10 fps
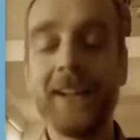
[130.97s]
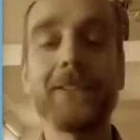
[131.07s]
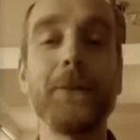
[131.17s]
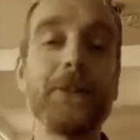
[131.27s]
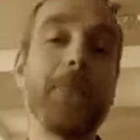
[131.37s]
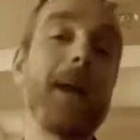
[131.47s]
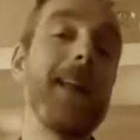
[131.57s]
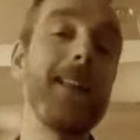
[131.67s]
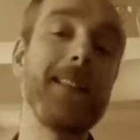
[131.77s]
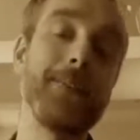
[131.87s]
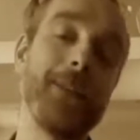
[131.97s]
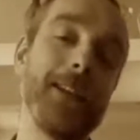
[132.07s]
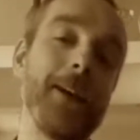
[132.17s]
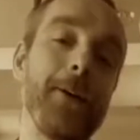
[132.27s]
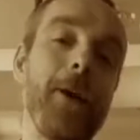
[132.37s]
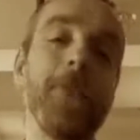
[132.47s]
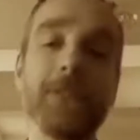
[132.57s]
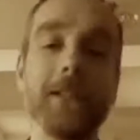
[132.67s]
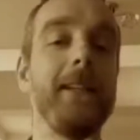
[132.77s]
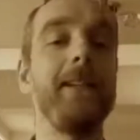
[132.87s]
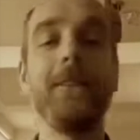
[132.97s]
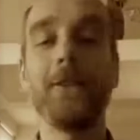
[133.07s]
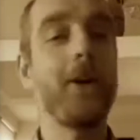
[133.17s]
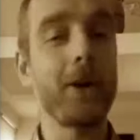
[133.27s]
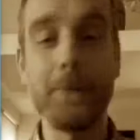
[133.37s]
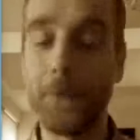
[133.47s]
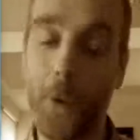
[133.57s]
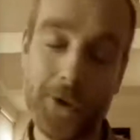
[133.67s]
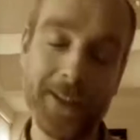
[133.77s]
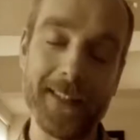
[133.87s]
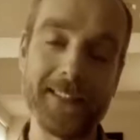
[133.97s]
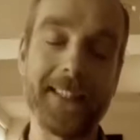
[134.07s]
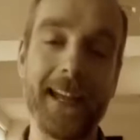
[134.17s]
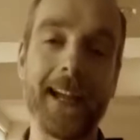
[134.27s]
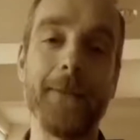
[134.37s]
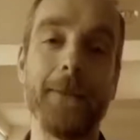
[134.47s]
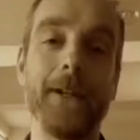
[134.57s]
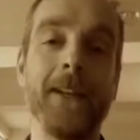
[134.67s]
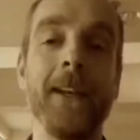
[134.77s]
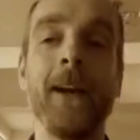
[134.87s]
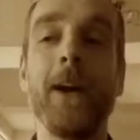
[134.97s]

So as I'm making this video, obviously you're not going to be watching this today, but